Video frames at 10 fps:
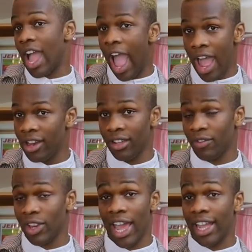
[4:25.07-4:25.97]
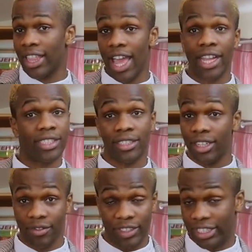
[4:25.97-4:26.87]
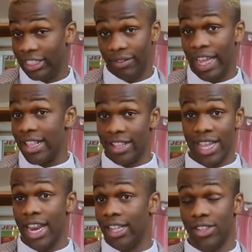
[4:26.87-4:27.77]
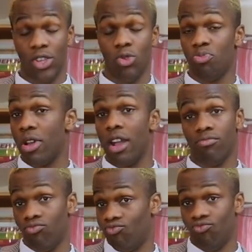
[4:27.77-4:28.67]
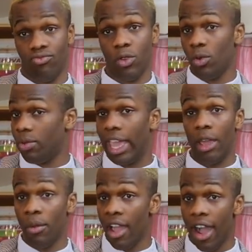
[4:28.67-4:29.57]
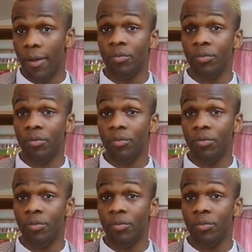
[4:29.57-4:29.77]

I don't know if you like that. I don't know if this is even entertaining to you, but here we are.